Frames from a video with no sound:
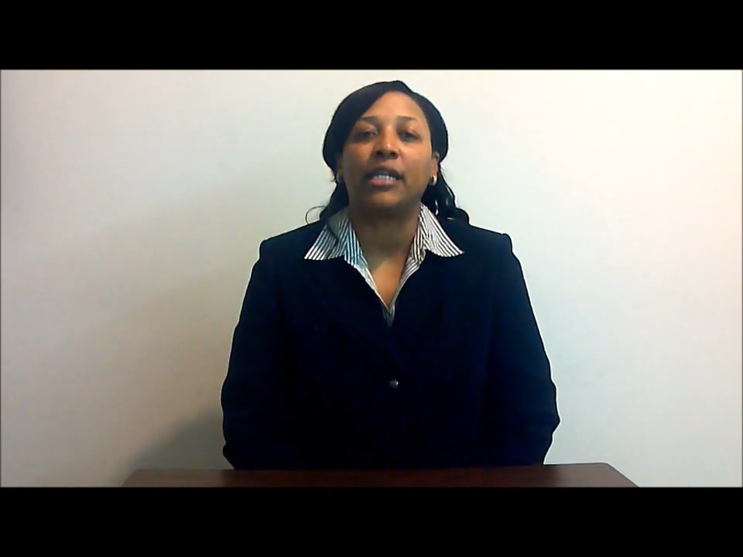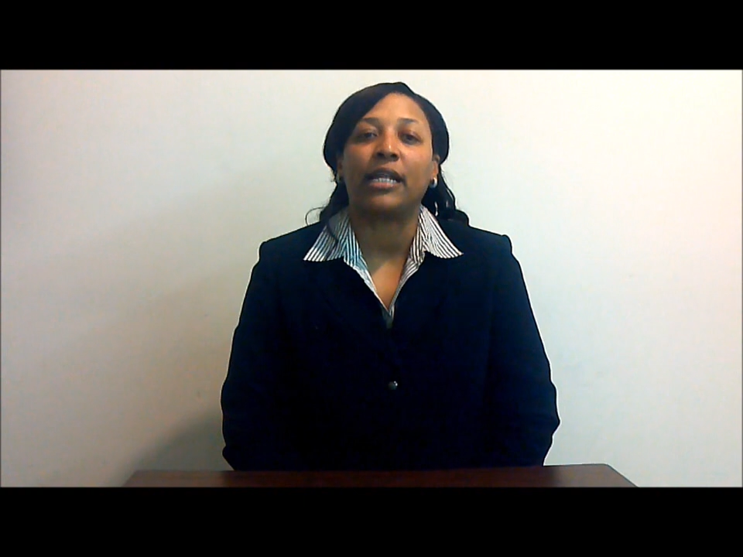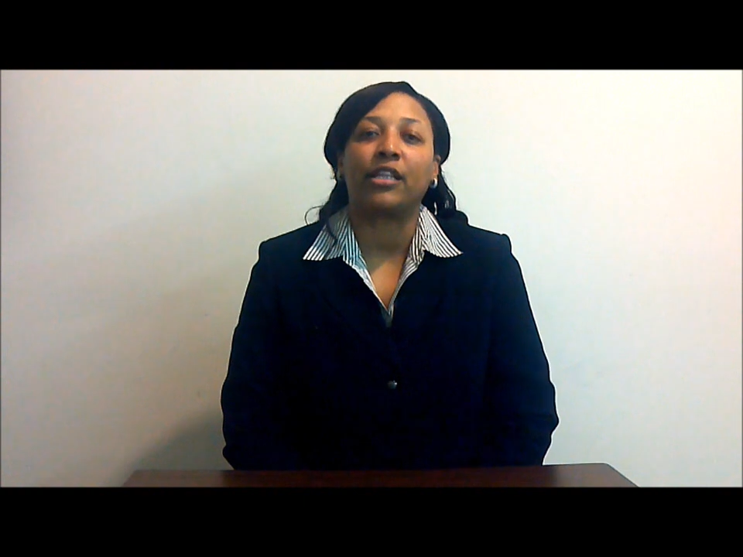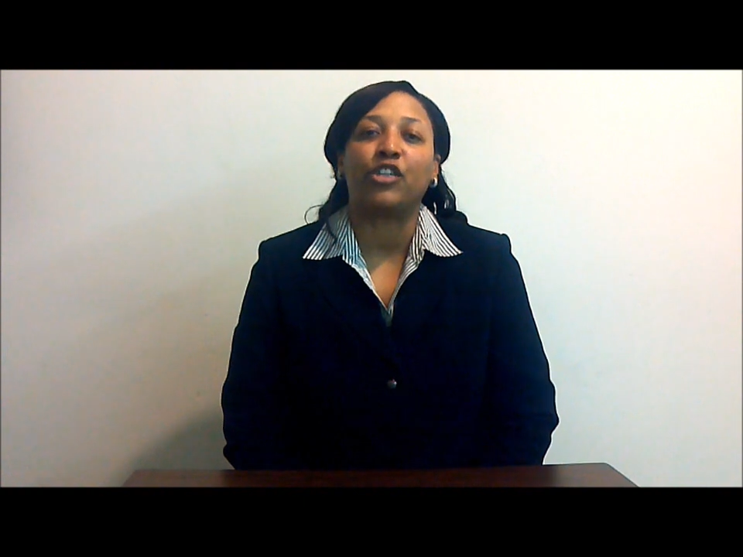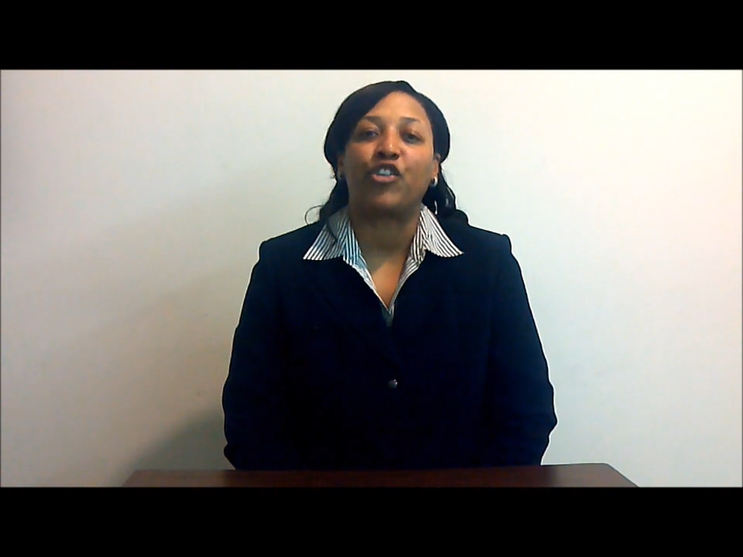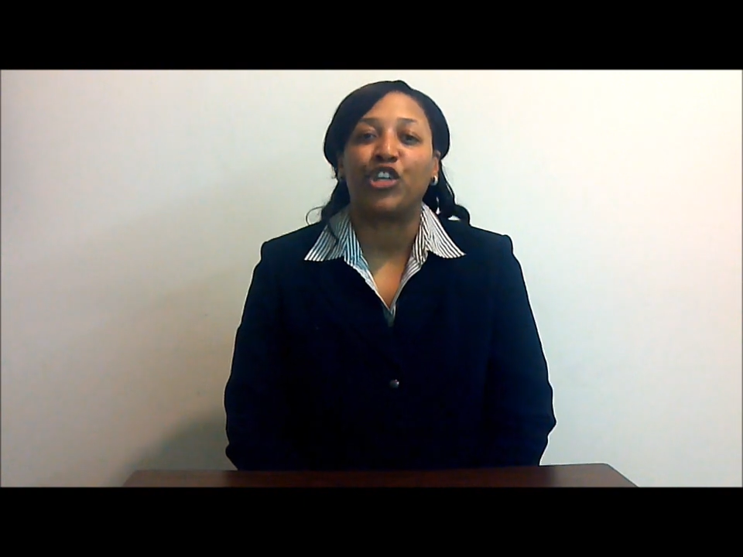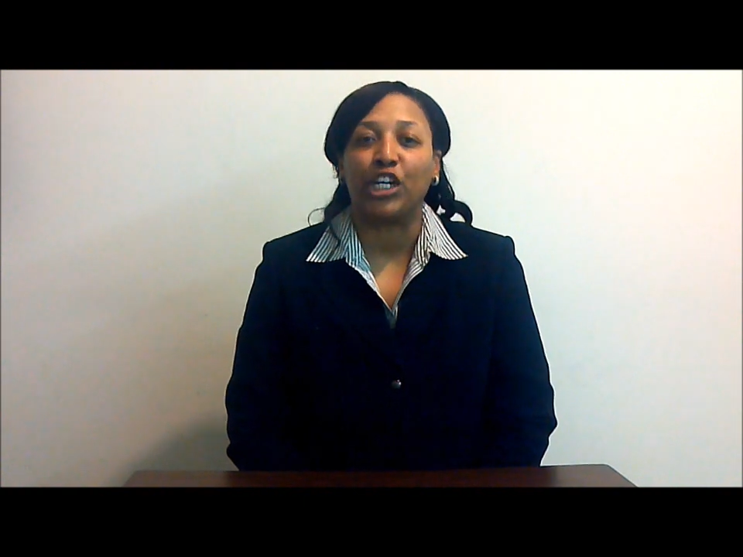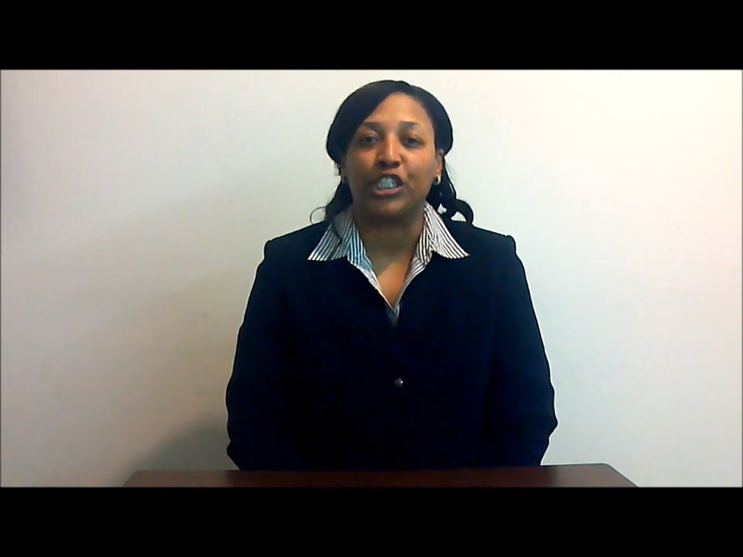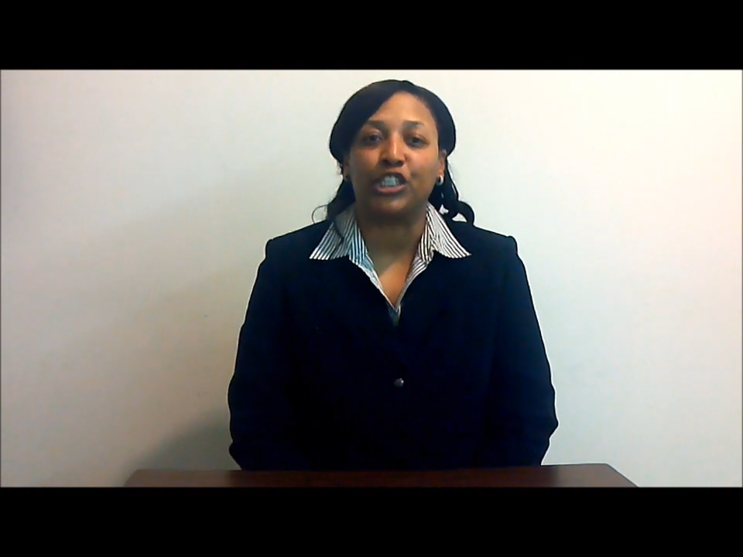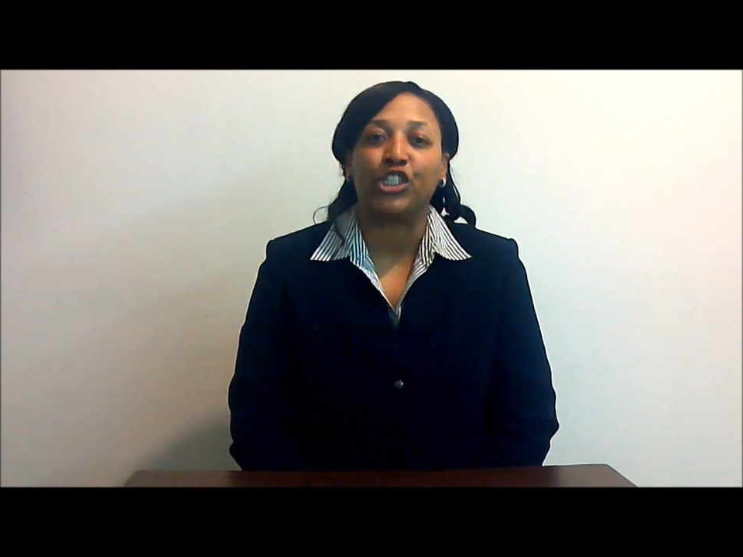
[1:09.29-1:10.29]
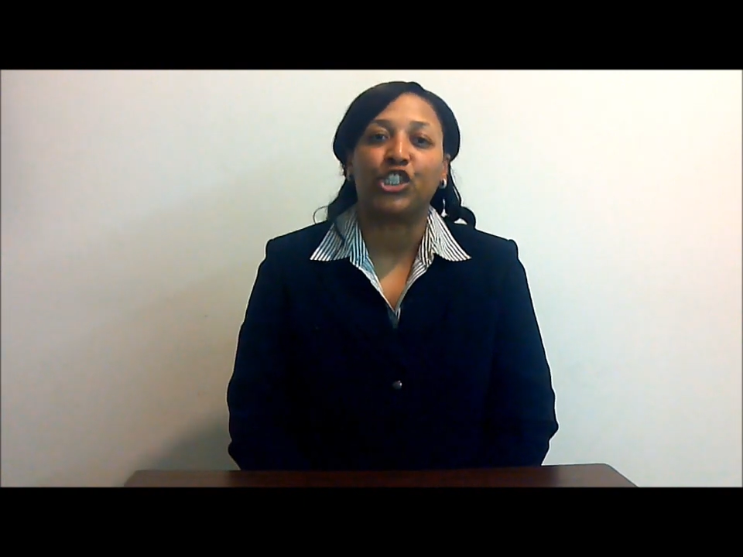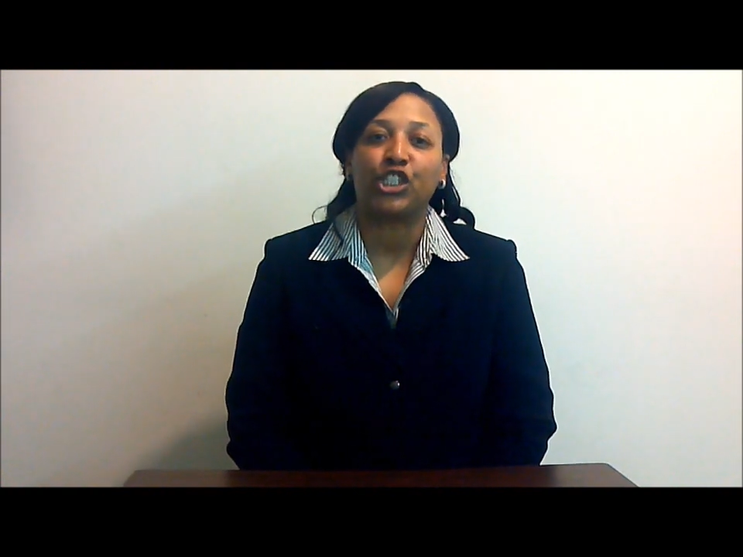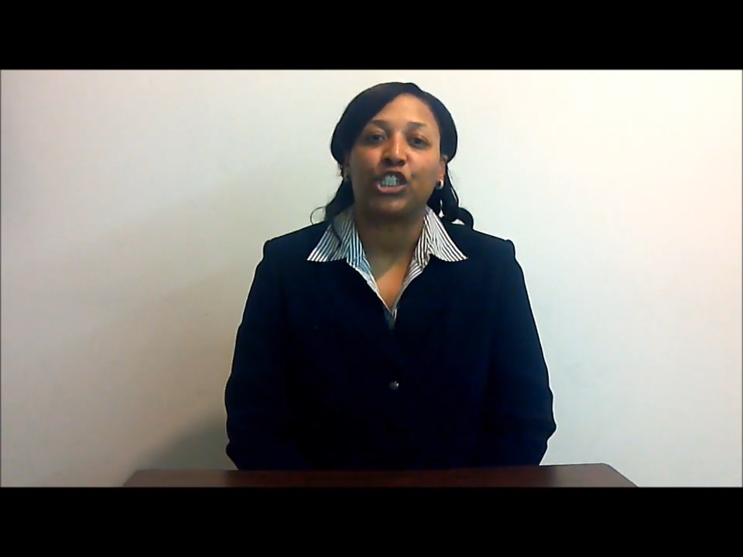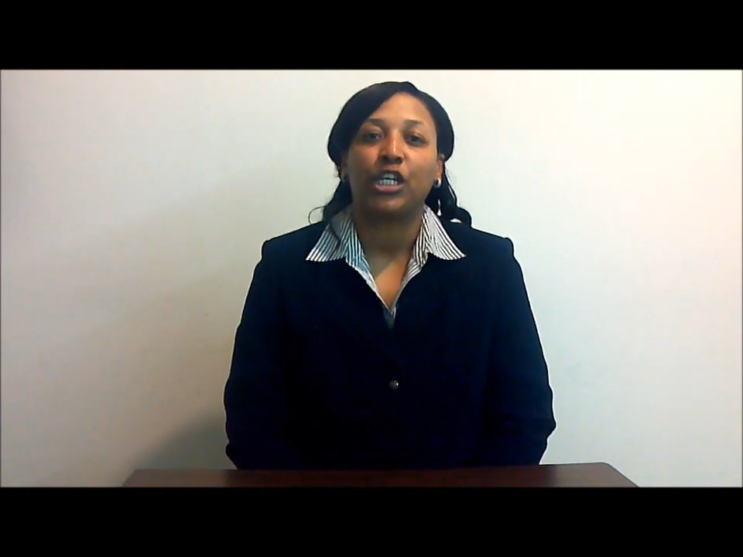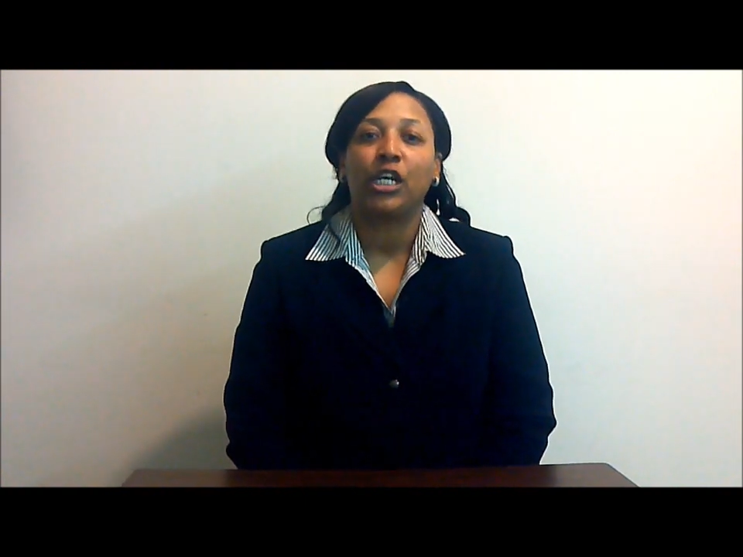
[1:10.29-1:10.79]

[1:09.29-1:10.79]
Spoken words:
that the judge